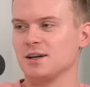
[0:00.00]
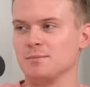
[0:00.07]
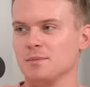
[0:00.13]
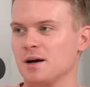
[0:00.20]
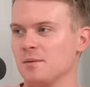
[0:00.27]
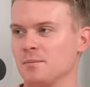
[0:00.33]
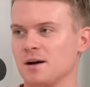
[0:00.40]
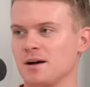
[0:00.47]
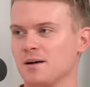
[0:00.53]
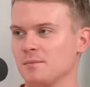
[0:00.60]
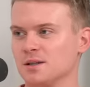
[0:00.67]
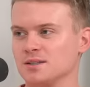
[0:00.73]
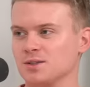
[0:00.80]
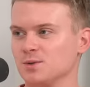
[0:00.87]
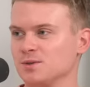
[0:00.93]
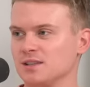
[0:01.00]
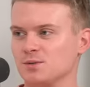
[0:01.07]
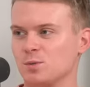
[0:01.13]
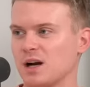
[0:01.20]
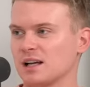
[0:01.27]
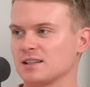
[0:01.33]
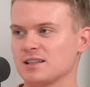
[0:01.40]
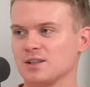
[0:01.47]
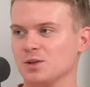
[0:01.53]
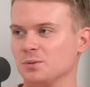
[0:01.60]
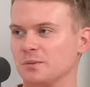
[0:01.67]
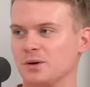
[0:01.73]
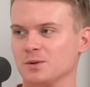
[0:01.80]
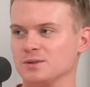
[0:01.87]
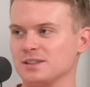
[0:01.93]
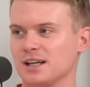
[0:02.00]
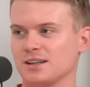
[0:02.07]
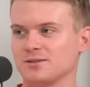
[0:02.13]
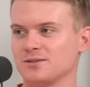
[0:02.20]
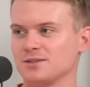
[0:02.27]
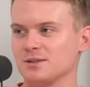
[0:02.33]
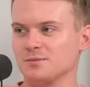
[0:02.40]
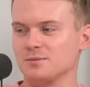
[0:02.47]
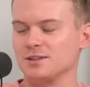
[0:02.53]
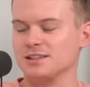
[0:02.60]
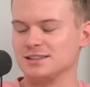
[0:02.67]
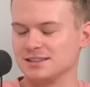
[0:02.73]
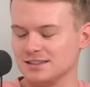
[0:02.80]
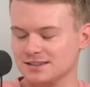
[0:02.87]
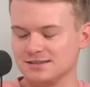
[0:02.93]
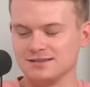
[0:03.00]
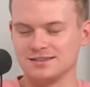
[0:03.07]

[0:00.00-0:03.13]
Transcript: uh, a, a, a, masseuse is waxing your ball sack for some reason.